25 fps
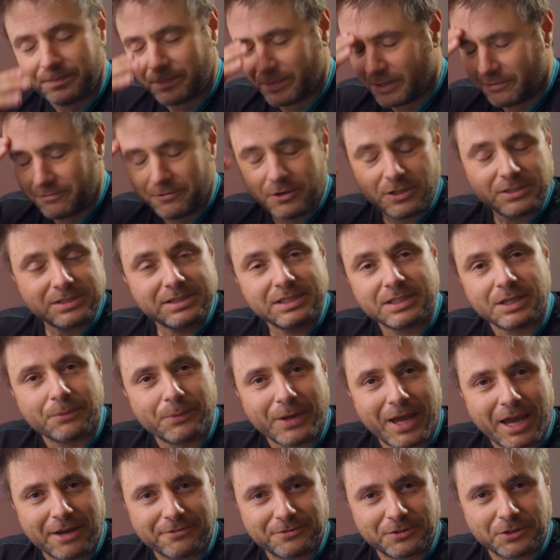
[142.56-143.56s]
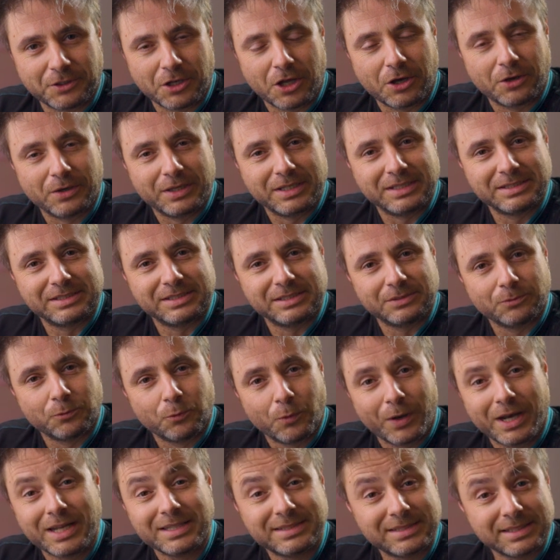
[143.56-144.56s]
The first thing that we have to know is,
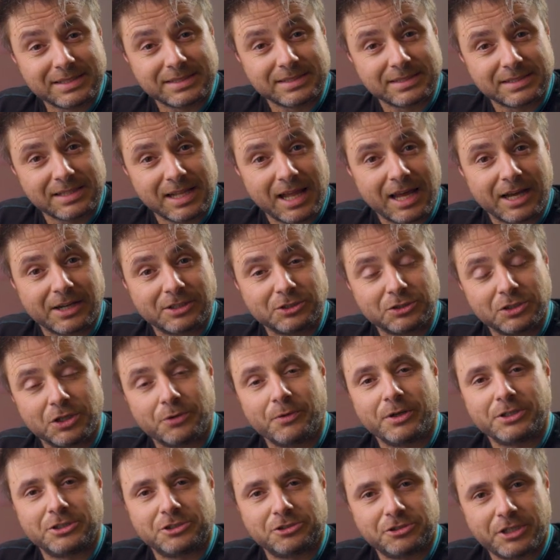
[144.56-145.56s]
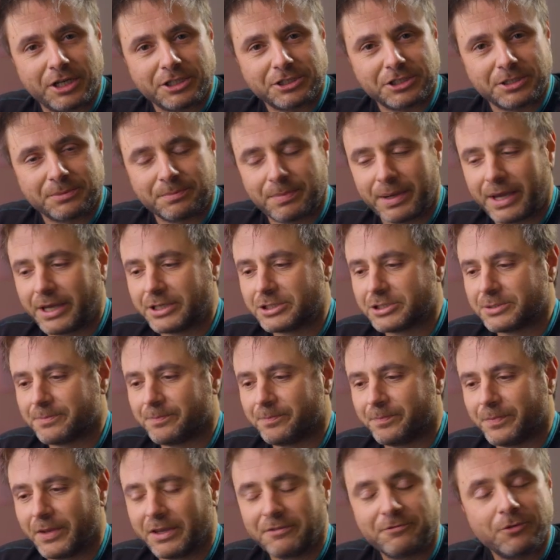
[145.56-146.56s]
what is the slug to the registration page?
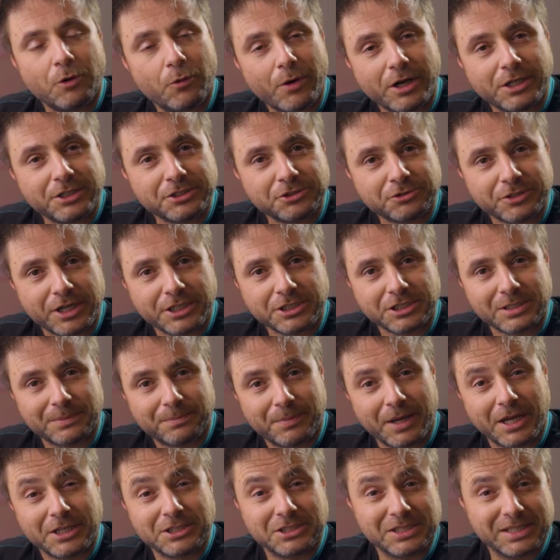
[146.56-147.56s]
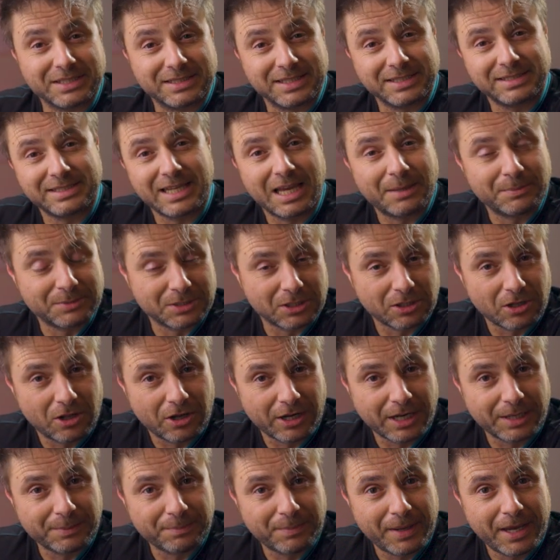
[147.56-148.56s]
If your registration page is the same as a
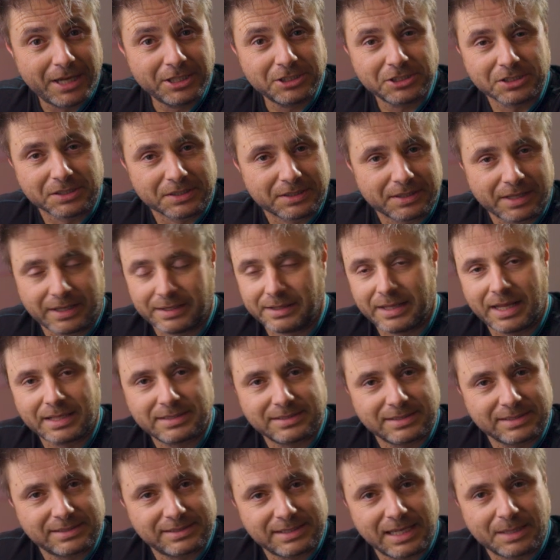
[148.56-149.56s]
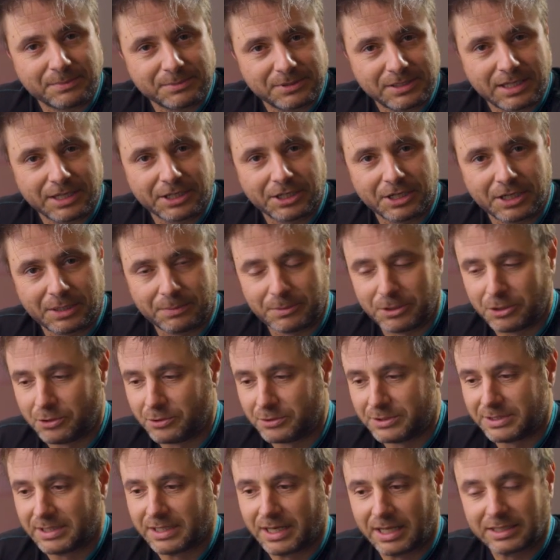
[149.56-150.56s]
login page, then that's the same slug you're gonna be
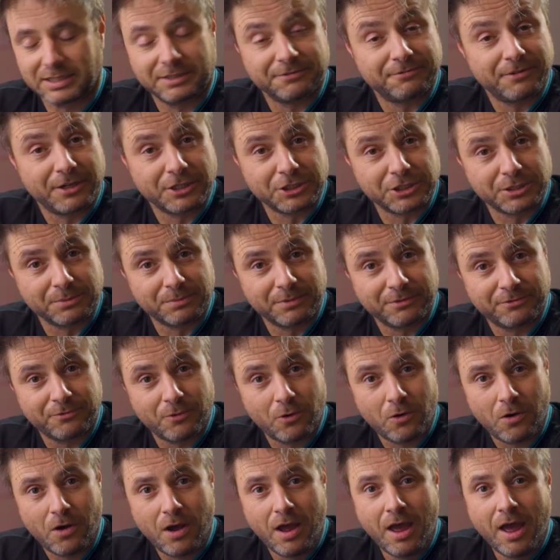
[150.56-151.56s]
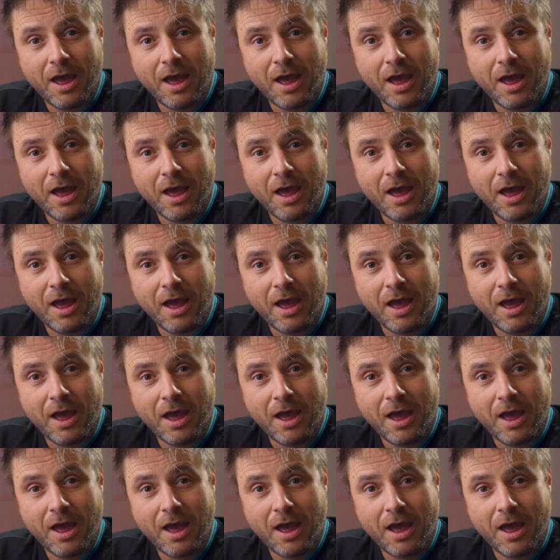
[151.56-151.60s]
using like the function before.